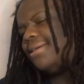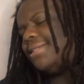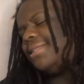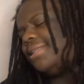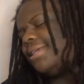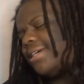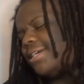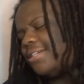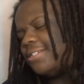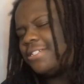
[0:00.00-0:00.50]

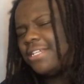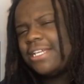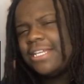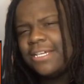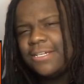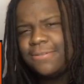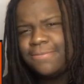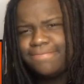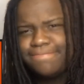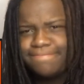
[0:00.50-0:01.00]
Look here,
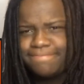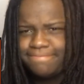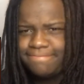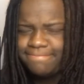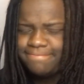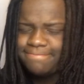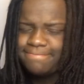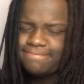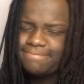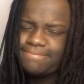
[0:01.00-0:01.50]
Steelo.
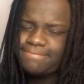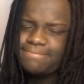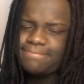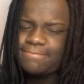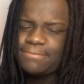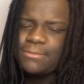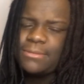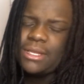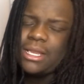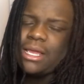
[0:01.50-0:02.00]

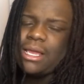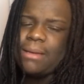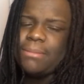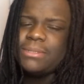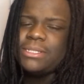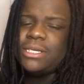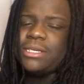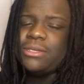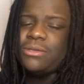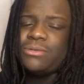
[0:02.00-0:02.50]
I'm gonna
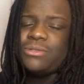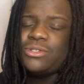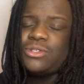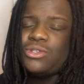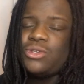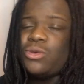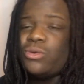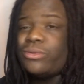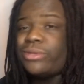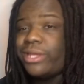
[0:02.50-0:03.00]
tell you
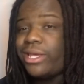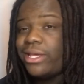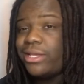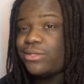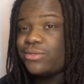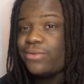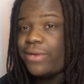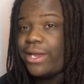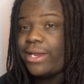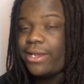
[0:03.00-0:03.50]
two
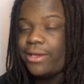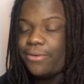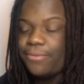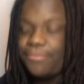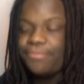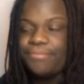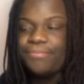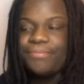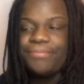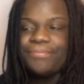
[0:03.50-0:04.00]
things right now.
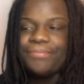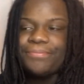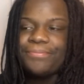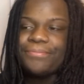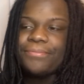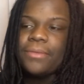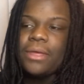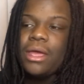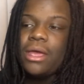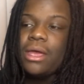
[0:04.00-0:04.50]

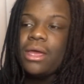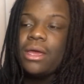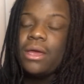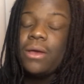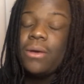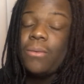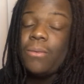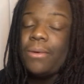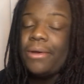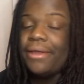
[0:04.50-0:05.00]

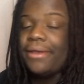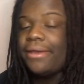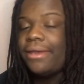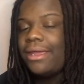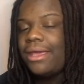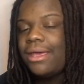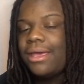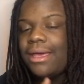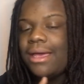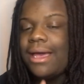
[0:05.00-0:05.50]
One,
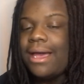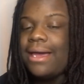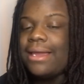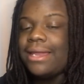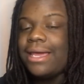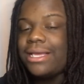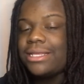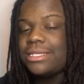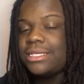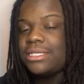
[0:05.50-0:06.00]
I
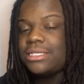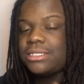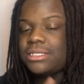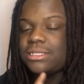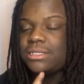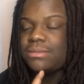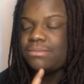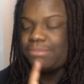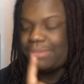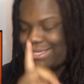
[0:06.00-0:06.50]
like
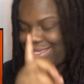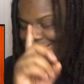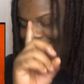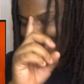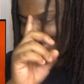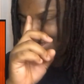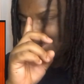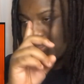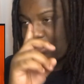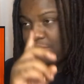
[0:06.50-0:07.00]
this
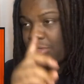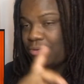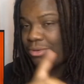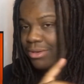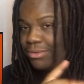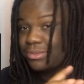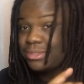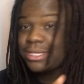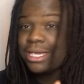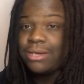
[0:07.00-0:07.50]
because you
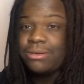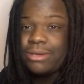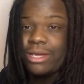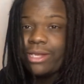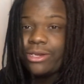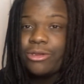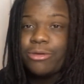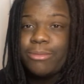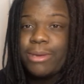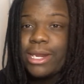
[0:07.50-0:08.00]
don't sound
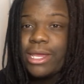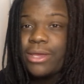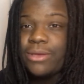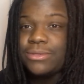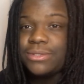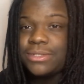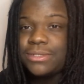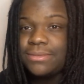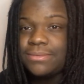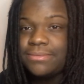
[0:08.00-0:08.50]
like nobody
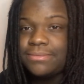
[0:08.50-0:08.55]
else.